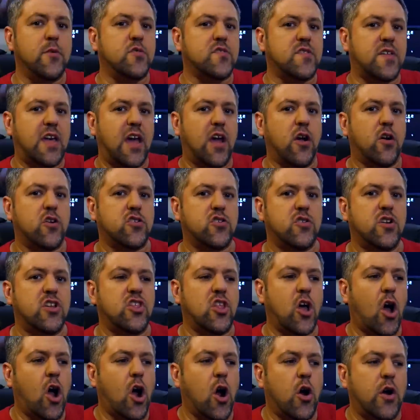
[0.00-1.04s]
builds character and
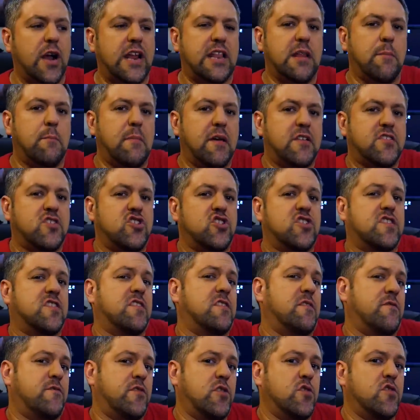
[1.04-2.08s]
the heart and the messages it
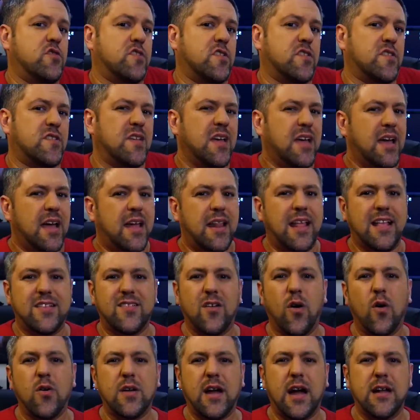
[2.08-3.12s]
infuses that it's
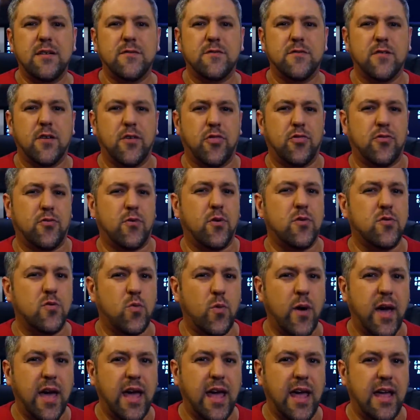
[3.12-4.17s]
all kind of thrown
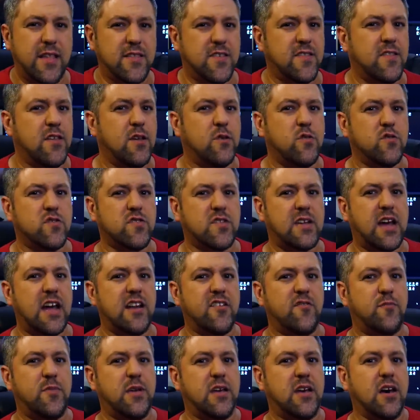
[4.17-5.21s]
away and the sequels kind
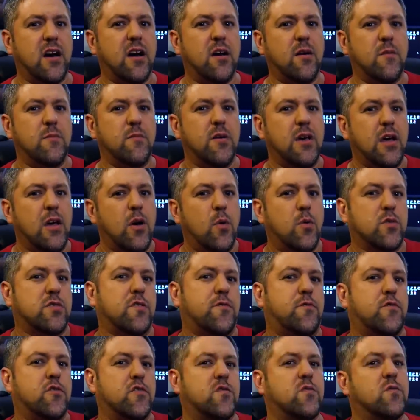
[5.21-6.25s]
of become what the
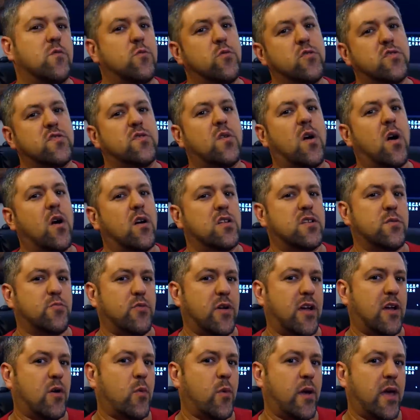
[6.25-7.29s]
first one worked so hard to
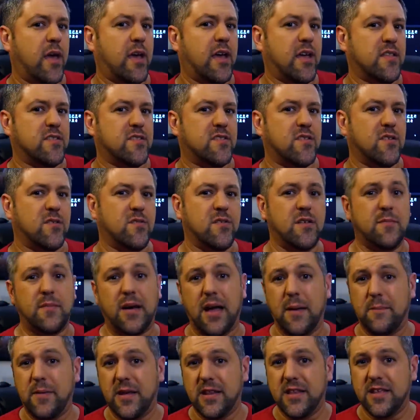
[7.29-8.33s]
break away against. So in
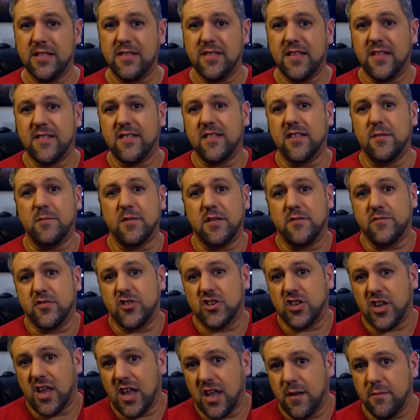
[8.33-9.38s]
my opinion, that's a little bit of a
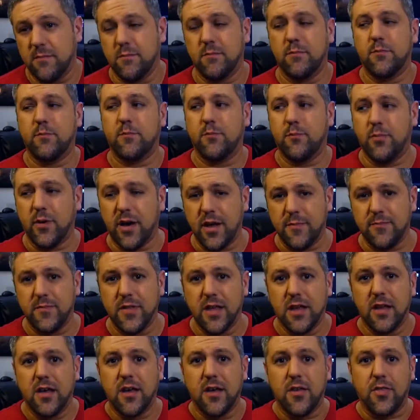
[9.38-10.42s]
shame, but
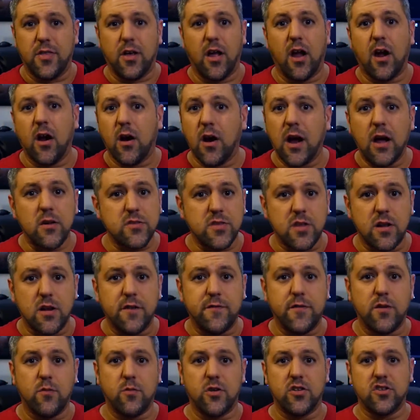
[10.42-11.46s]
they are out there
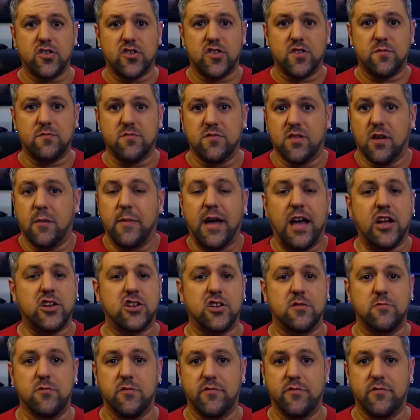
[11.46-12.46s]
if you want some dumb action